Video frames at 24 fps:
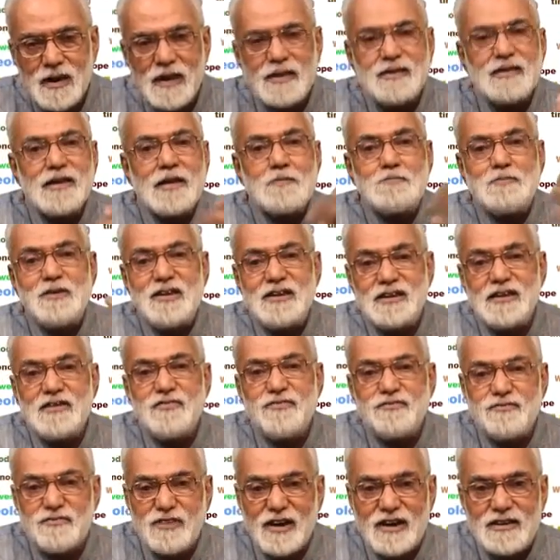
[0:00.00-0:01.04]
A trapeze
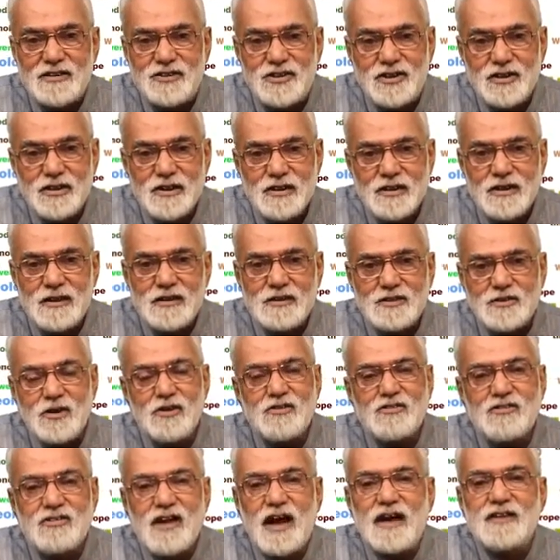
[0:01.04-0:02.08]
in French is
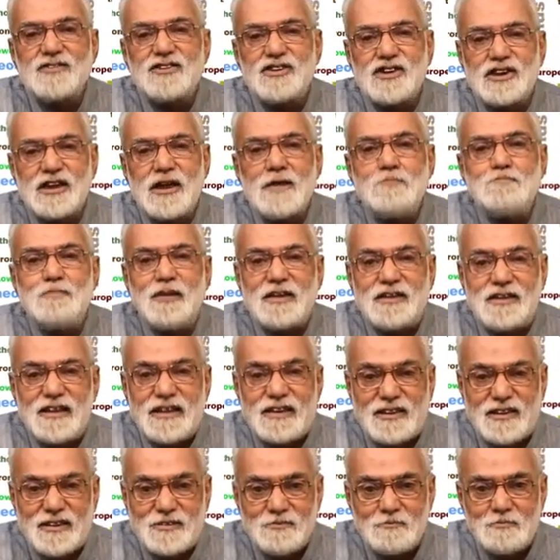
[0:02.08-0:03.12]
called tranché
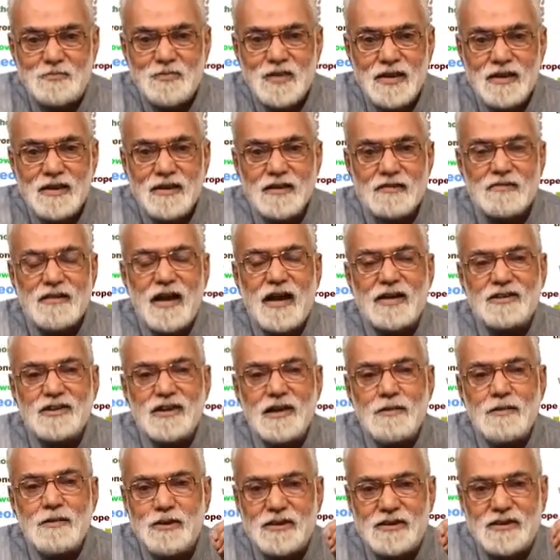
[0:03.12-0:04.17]
petit.
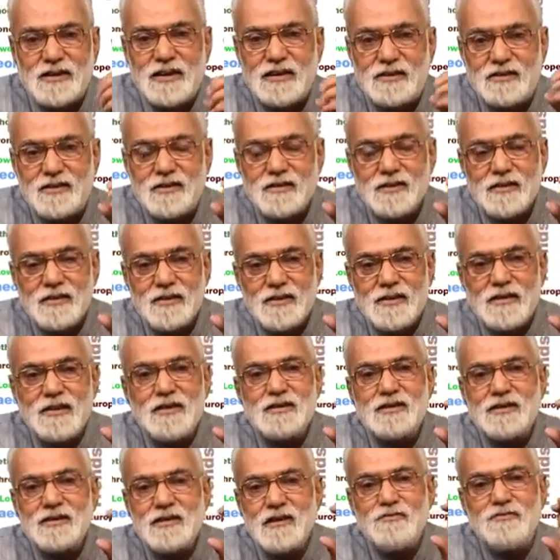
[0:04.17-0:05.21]
Tranché petit
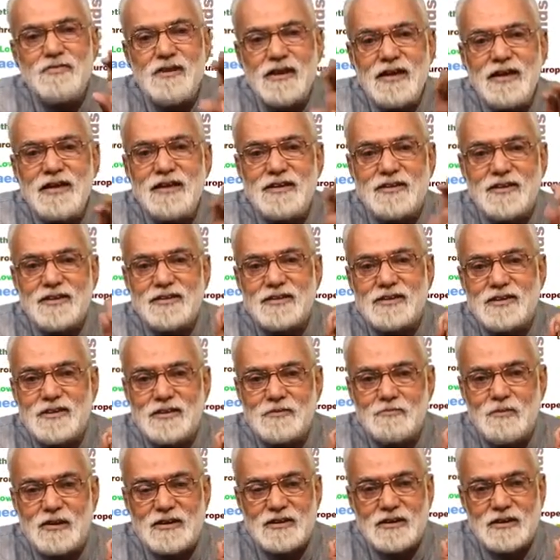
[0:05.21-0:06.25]
is a very
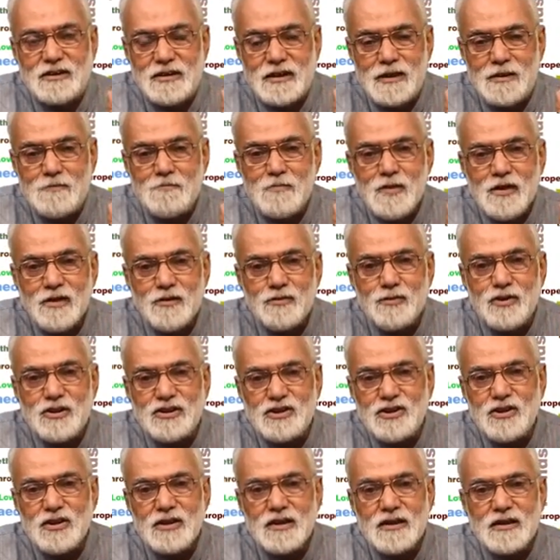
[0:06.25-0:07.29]
interesting material
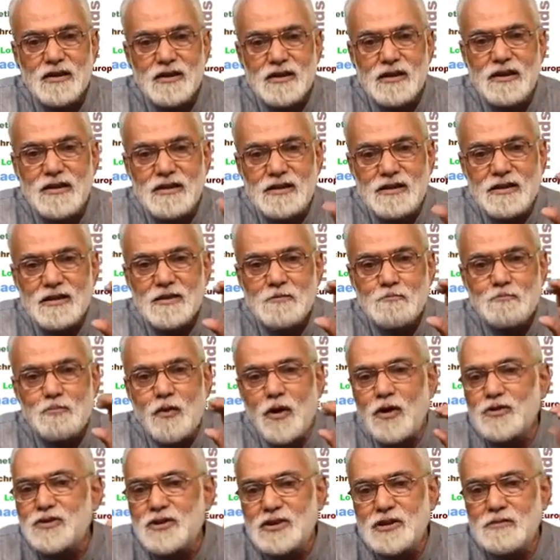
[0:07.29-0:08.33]
which is
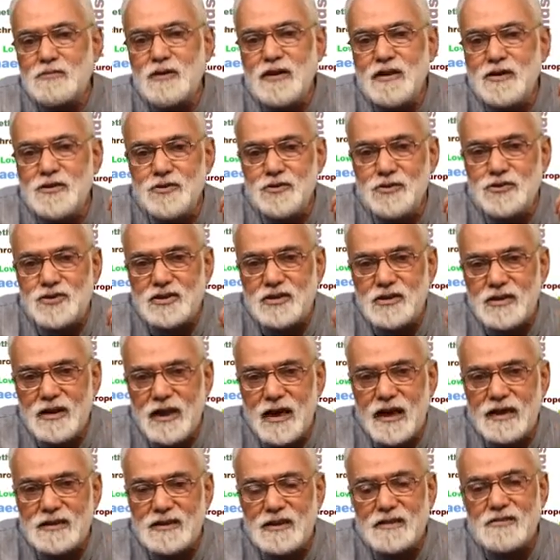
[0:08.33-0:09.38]
possibly used
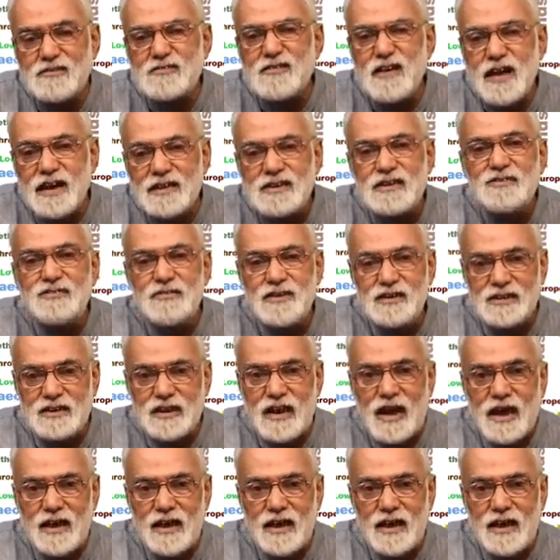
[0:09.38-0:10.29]
as a transverse